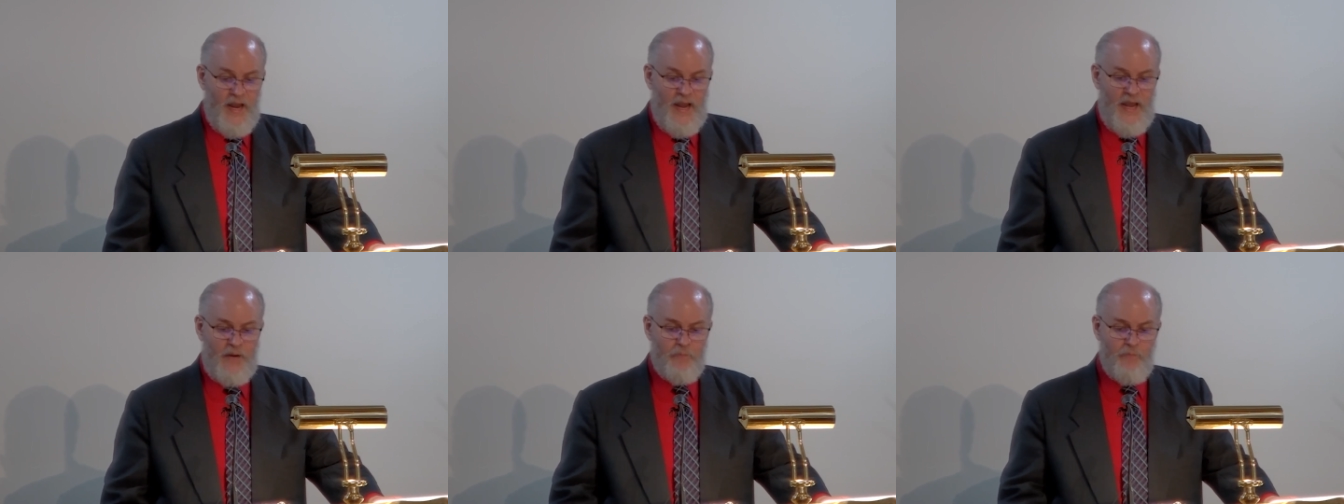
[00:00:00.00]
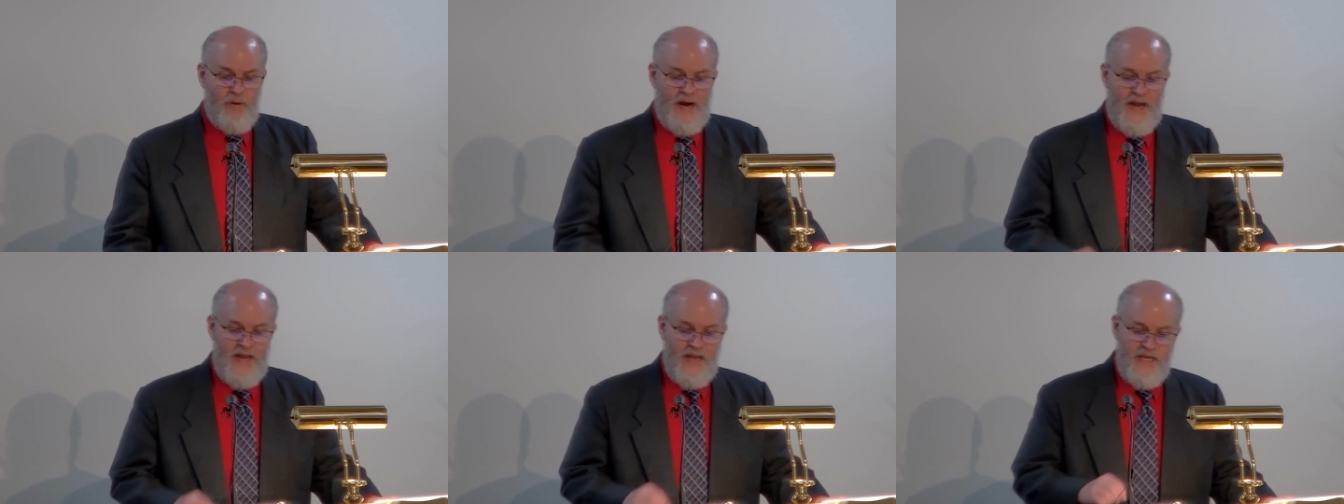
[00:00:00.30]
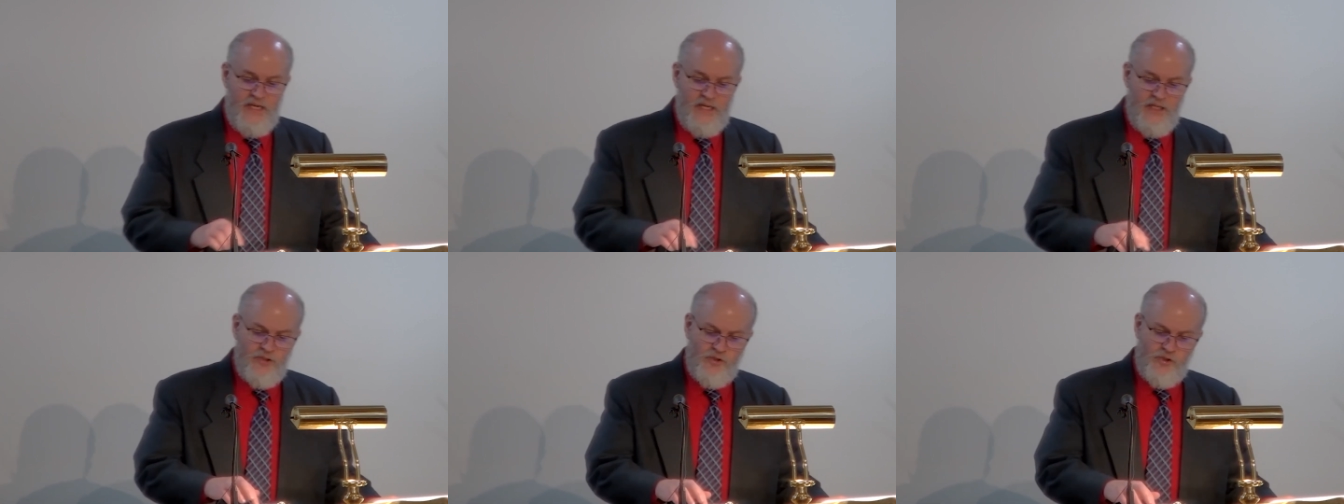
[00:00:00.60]
and by
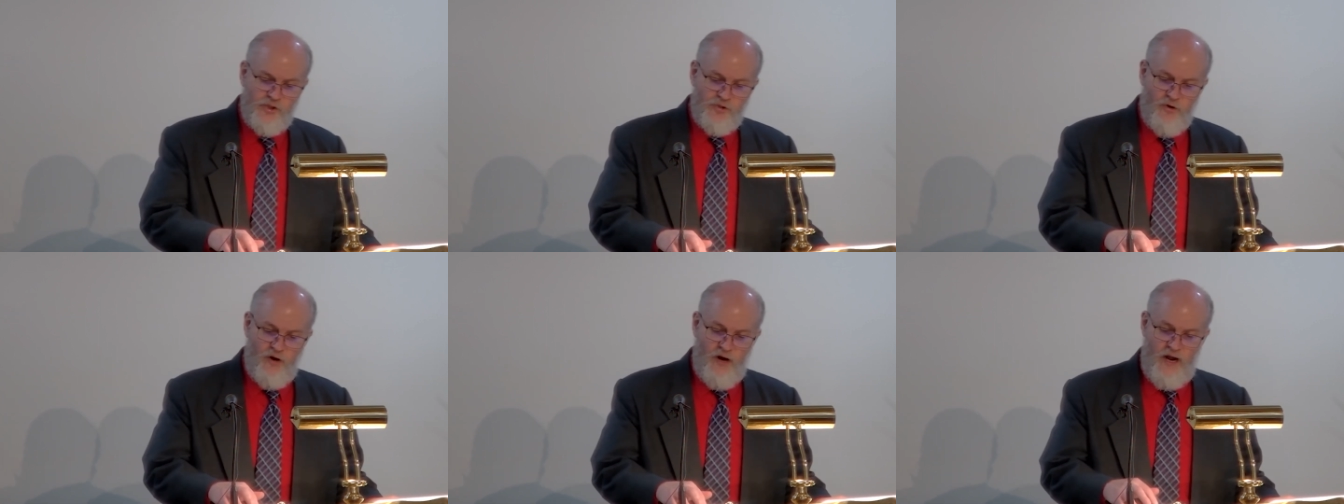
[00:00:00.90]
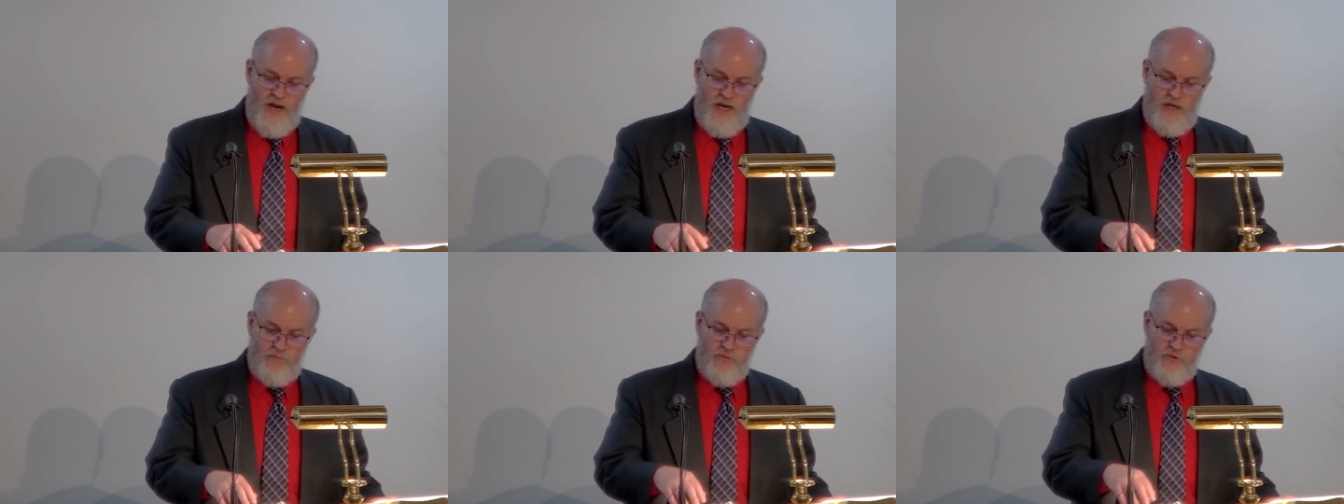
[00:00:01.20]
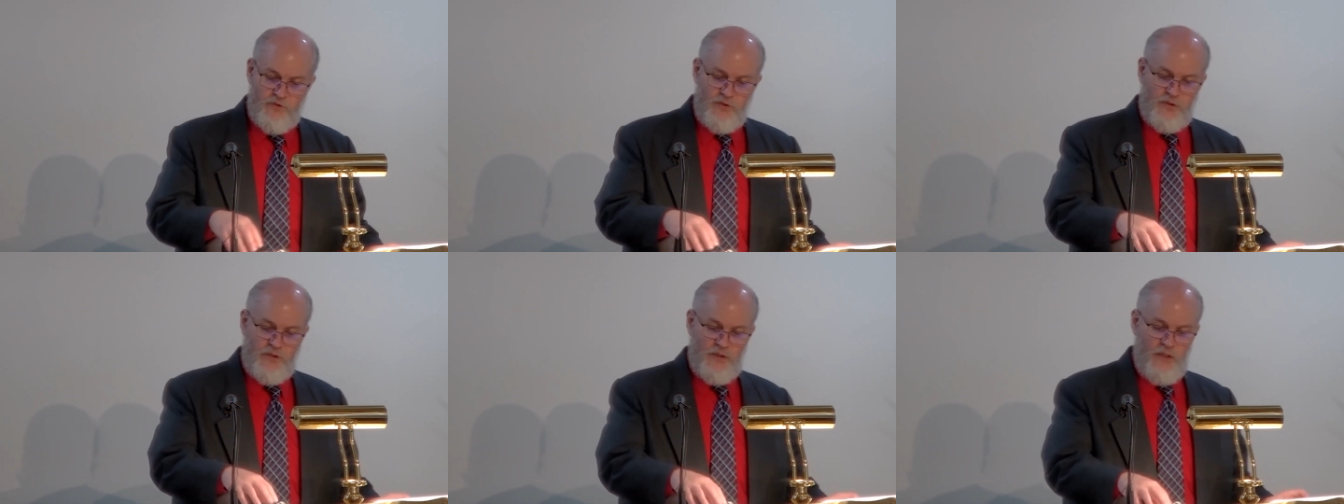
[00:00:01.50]
his
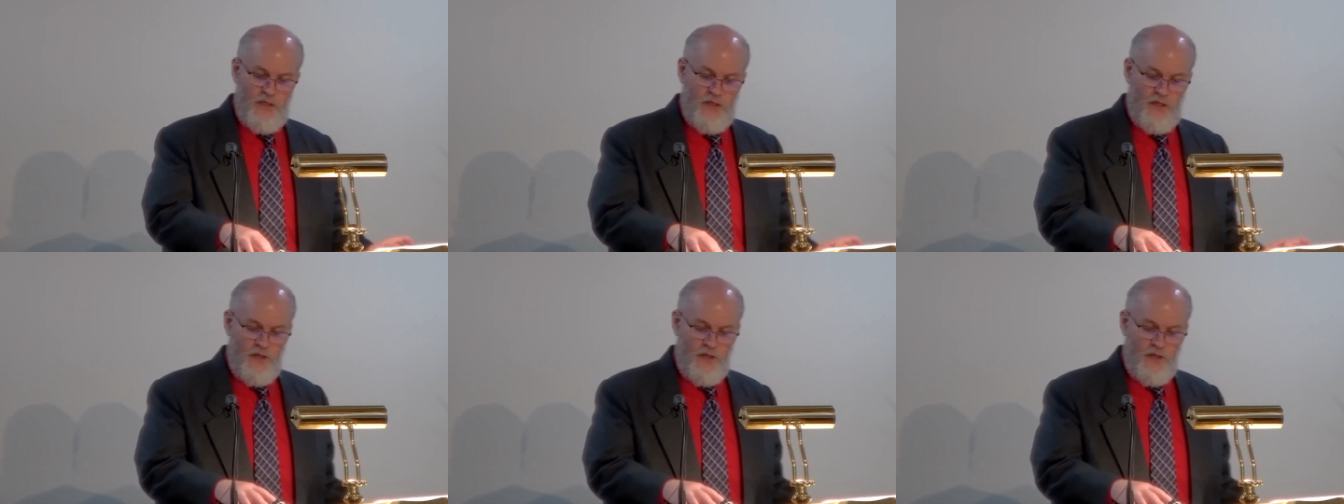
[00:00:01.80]
stripes